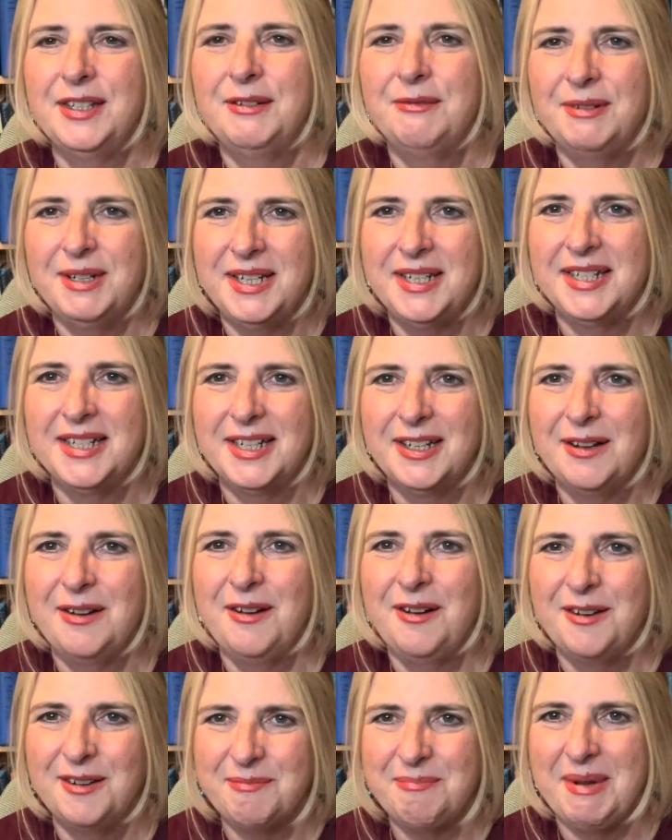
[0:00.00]
reading a
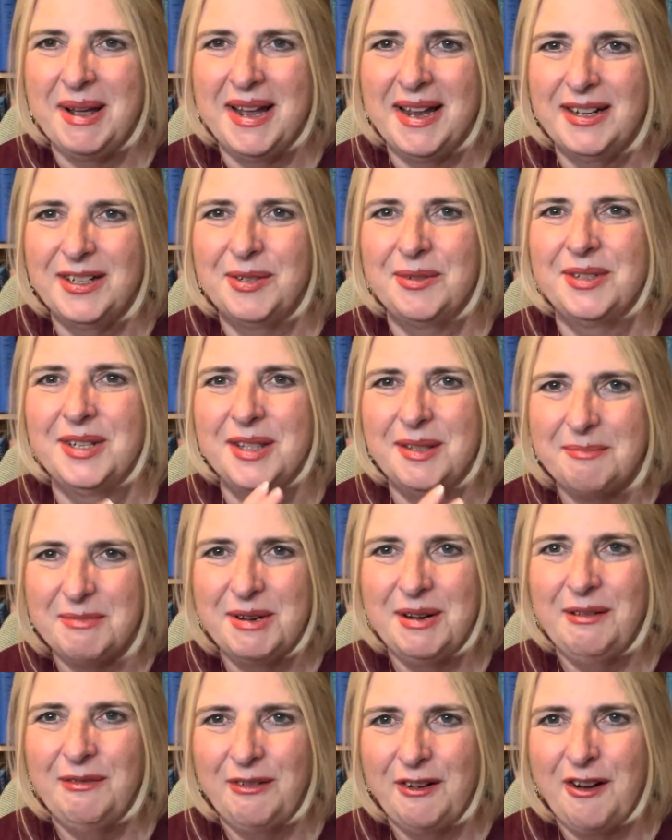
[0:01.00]
hardback. So I was in the
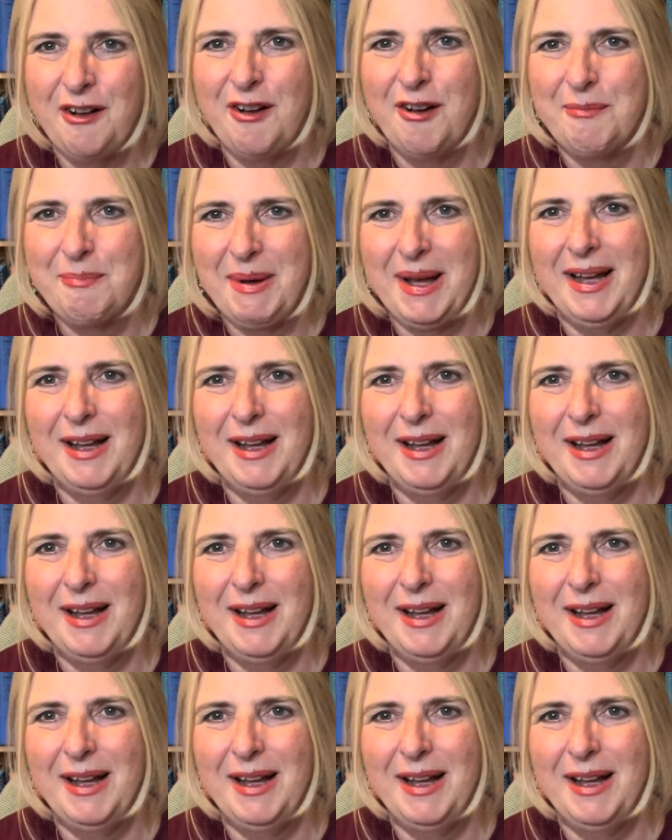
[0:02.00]
mood for a hardback.